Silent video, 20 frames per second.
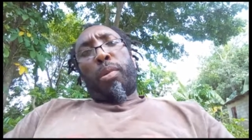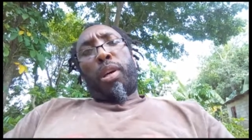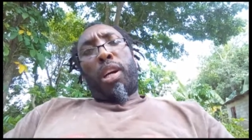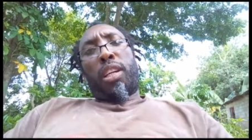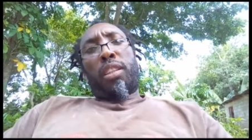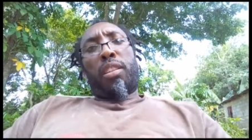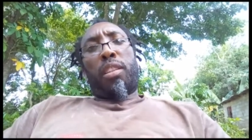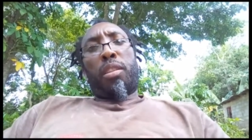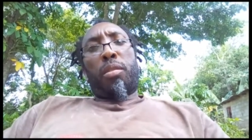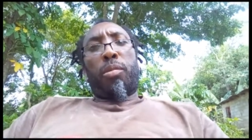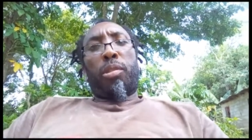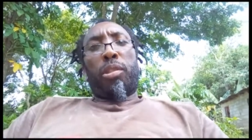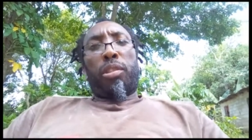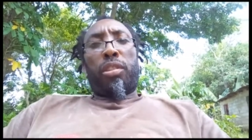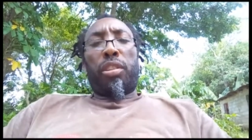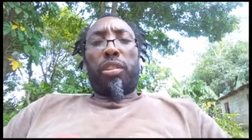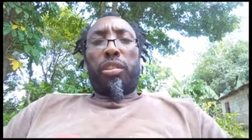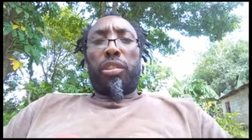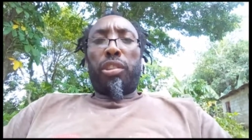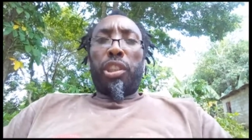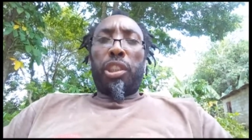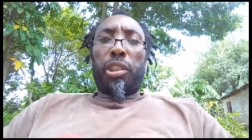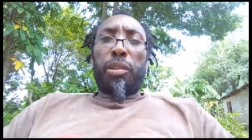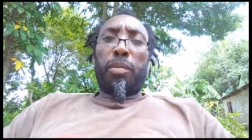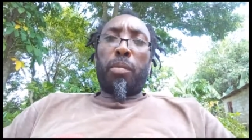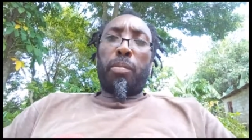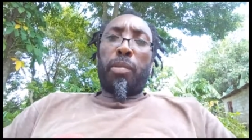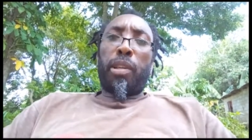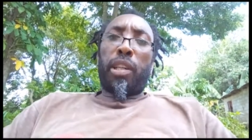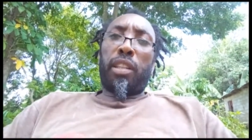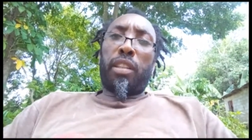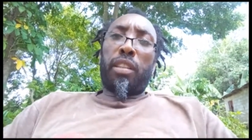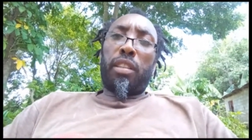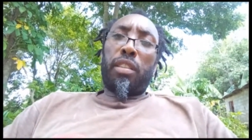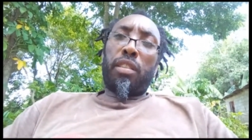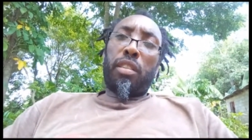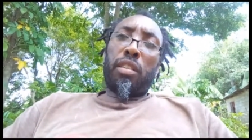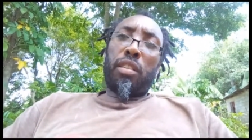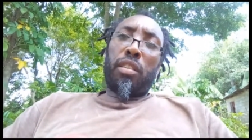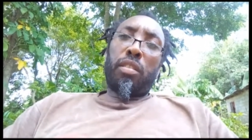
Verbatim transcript: part, you know, but change my mind